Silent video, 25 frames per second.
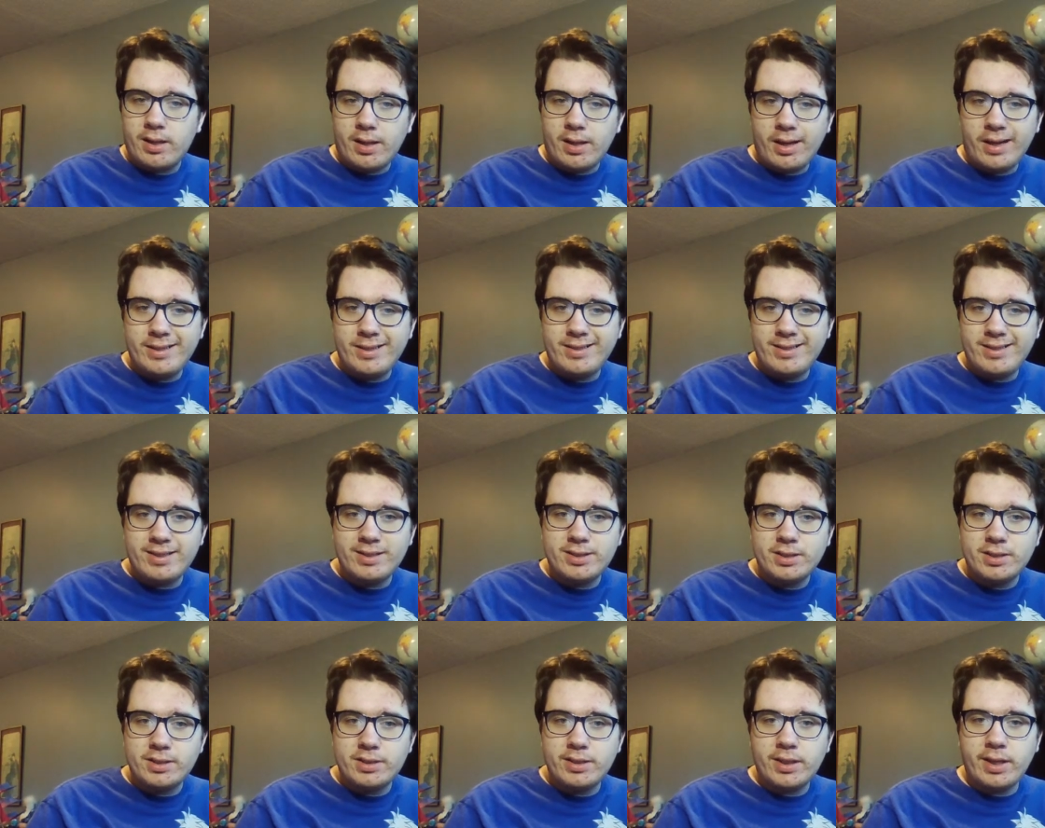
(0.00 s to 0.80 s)

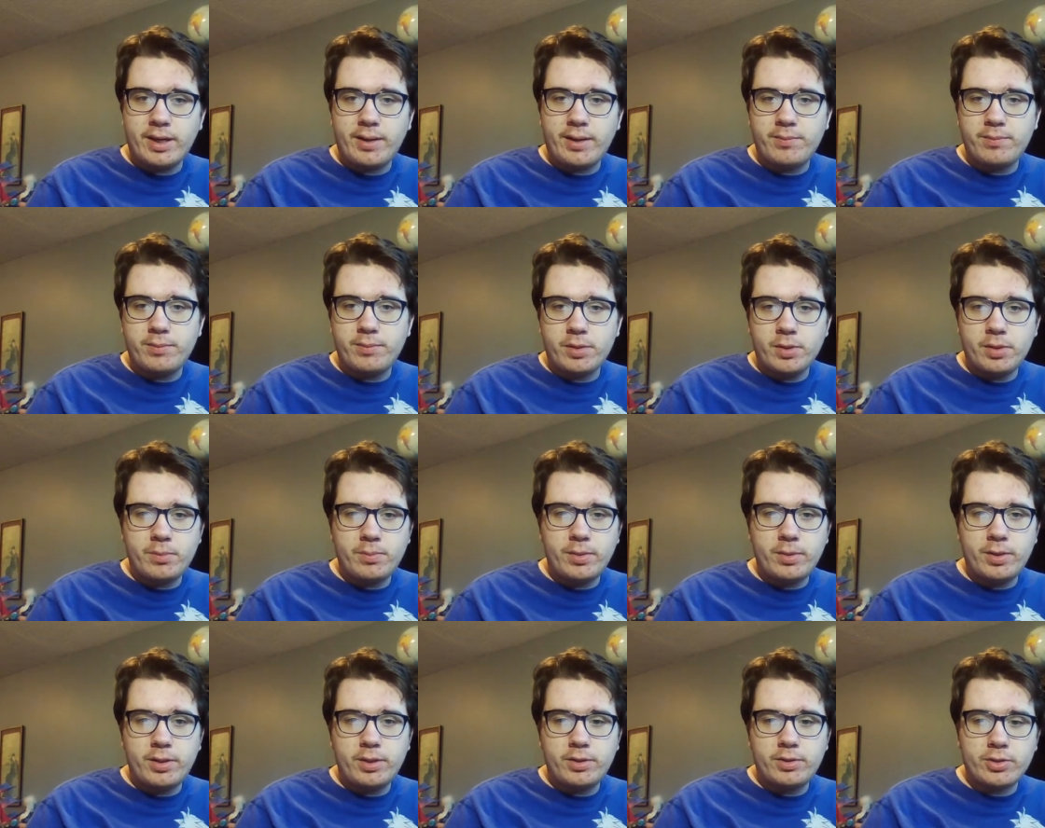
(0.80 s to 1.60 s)
ideas that I'm going to
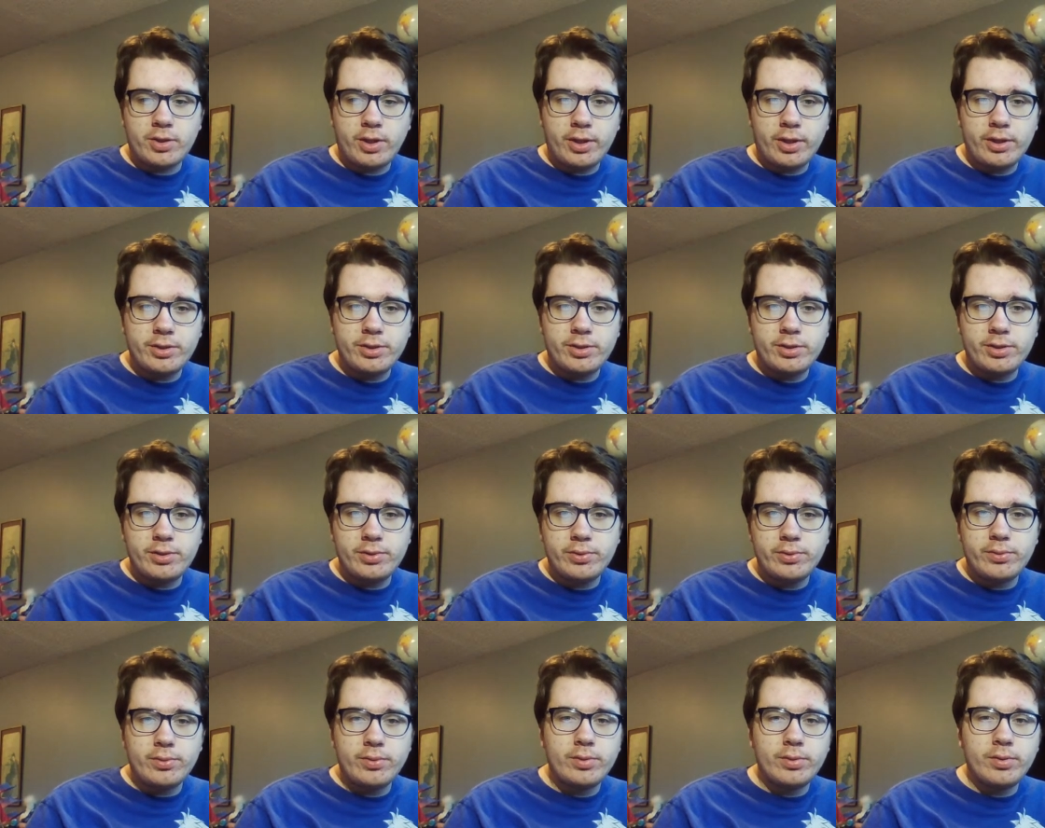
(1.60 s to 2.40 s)
be trying to
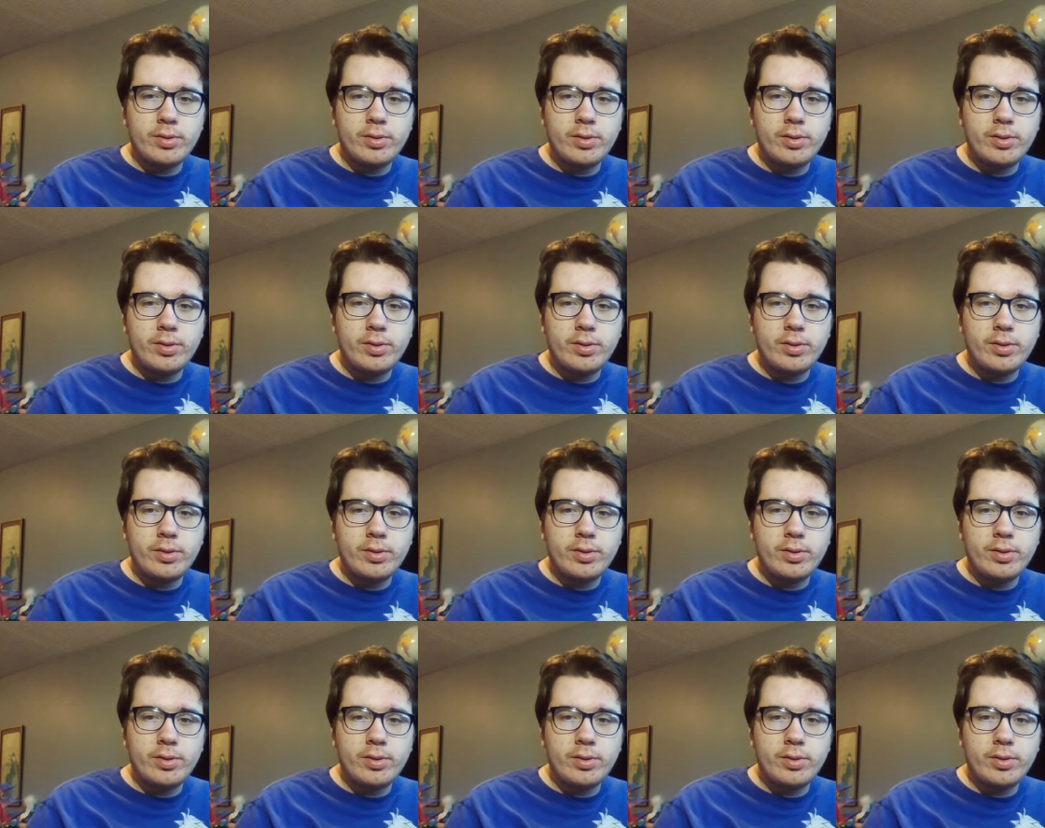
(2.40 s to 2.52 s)
do.